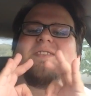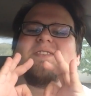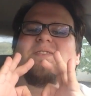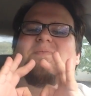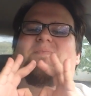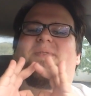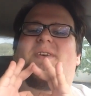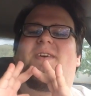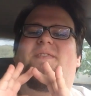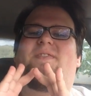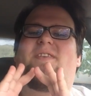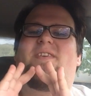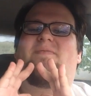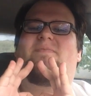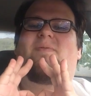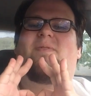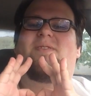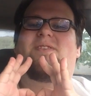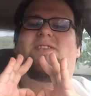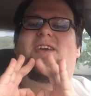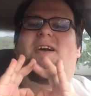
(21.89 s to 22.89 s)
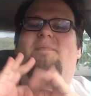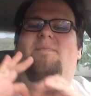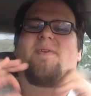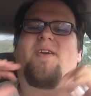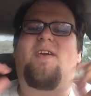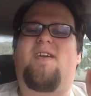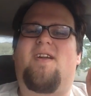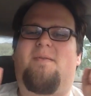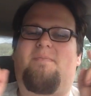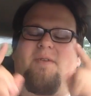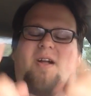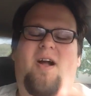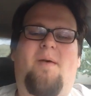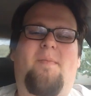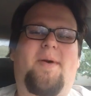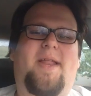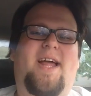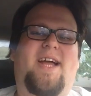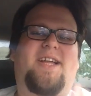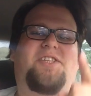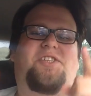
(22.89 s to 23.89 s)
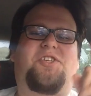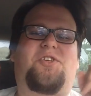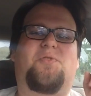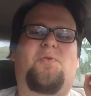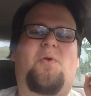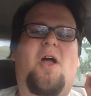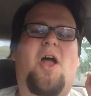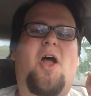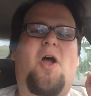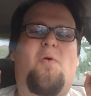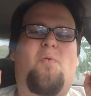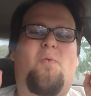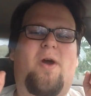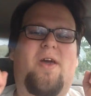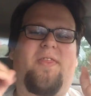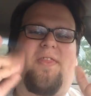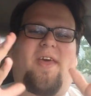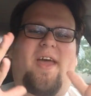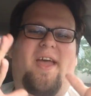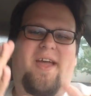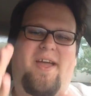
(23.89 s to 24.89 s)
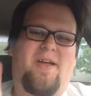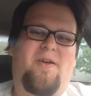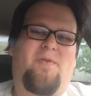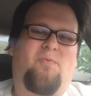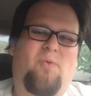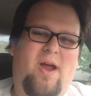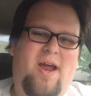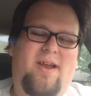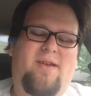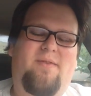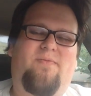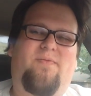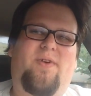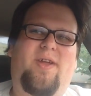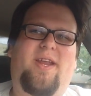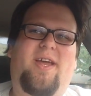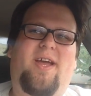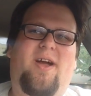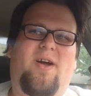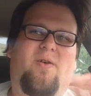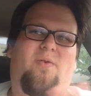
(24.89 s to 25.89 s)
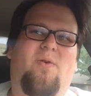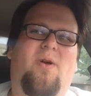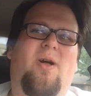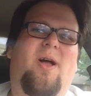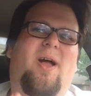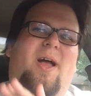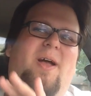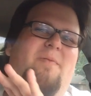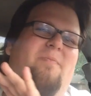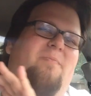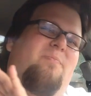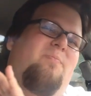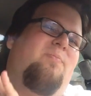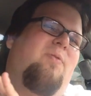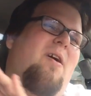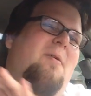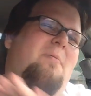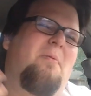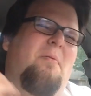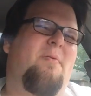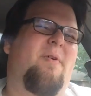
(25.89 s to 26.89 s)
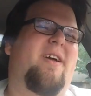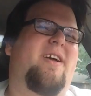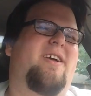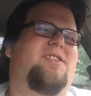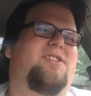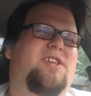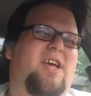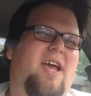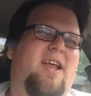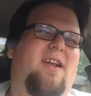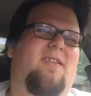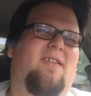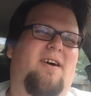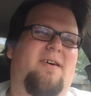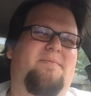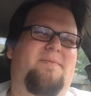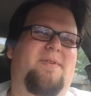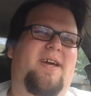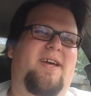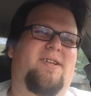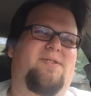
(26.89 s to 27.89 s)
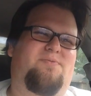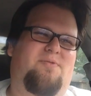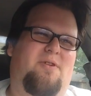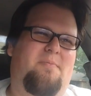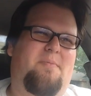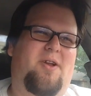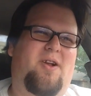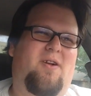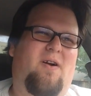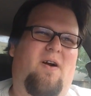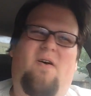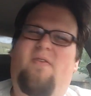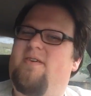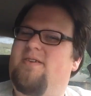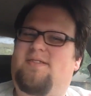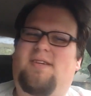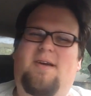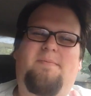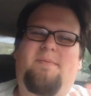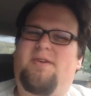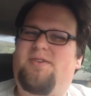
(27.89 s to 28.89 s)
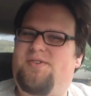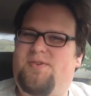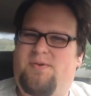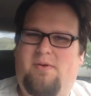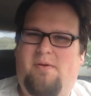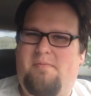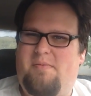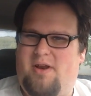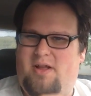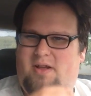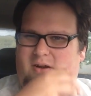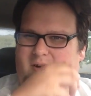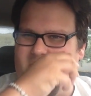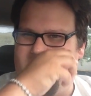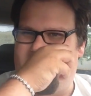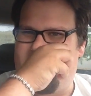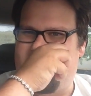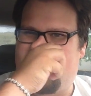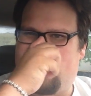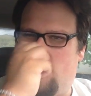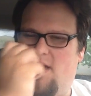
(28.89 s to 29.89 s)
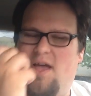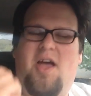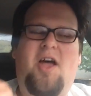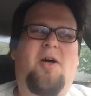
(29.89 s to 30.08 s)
It's your BFF Pork Chop here, and I'm coming at you with a random video probably a channel update is what I'm going to call this. I'm not sure what I'm going to call this.